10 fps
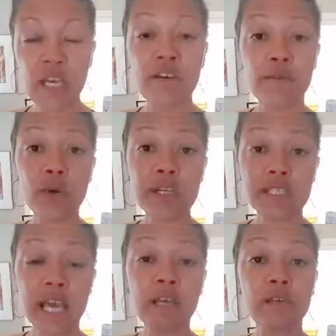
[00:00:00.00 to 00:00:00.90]
four
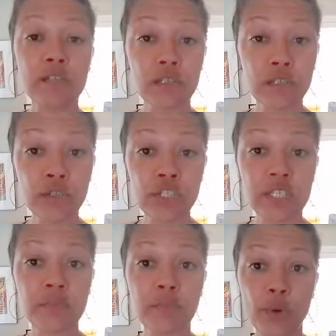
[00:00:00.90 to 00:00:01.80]
cycle
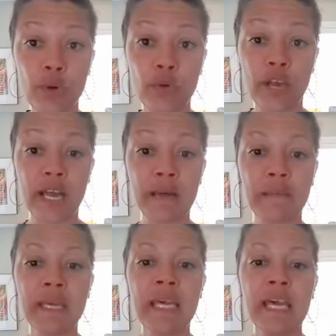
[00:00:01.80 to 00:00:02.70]
solution program.
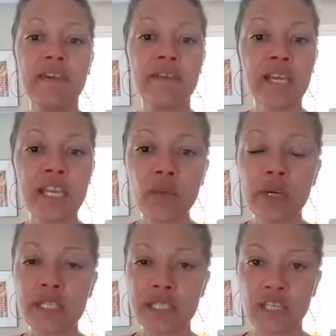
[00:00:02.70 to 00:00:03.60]
If
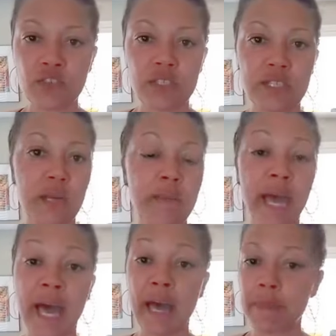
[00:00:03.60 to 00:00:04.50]
anyone is interested, I'm
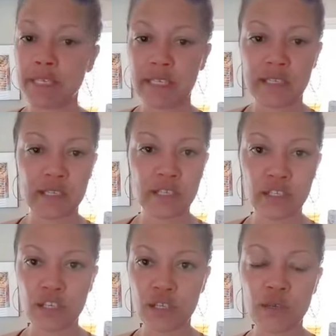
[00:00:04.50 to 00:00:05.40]
happy to send it
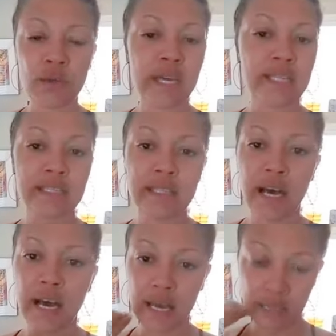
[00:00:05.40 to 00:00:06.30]
to you. It's
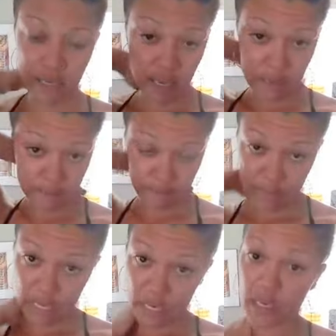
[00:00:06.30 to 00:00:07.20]
not, I
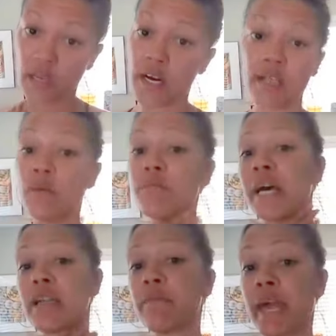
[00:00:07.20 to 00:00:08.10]

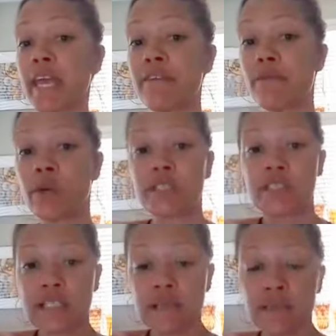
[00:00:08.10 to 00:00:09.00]
didn't pay for it. It's
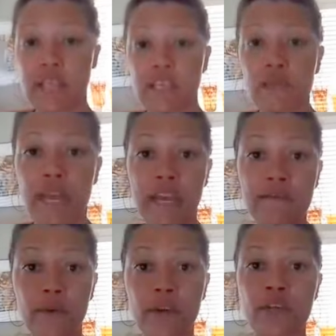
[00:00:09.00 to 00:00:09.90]
not something that you pay
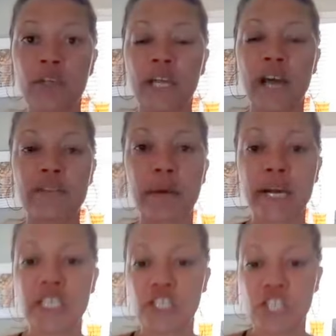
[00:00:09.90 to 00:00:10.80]
for. You don't have to
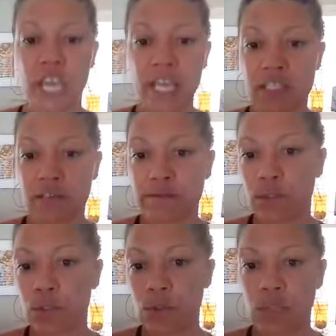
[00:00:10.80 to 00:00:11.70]
buy shakes and
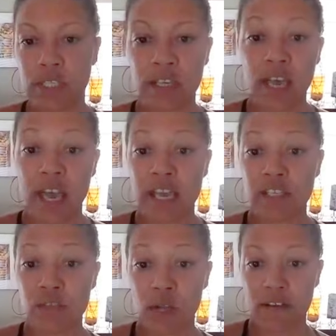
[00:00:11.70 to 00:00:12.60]
food and
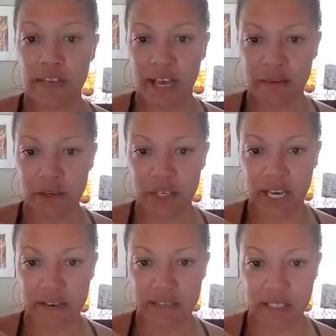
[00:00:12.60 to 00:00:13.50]
do all of that. I'm going to
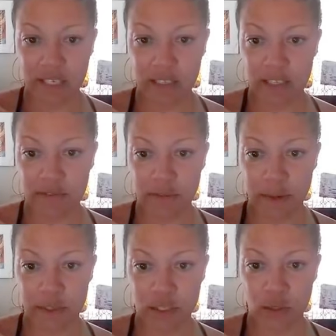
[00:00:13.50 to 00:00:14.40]
have to get this for
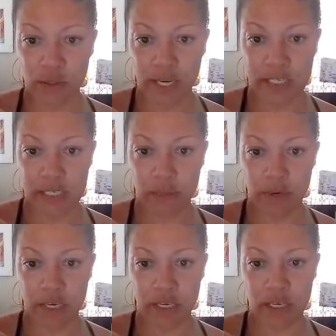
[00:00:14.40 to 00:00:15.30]
my shoulder. I
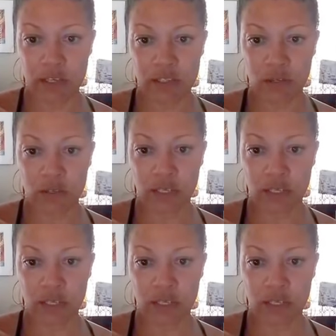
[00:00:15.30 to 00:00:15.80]
separated it years ago.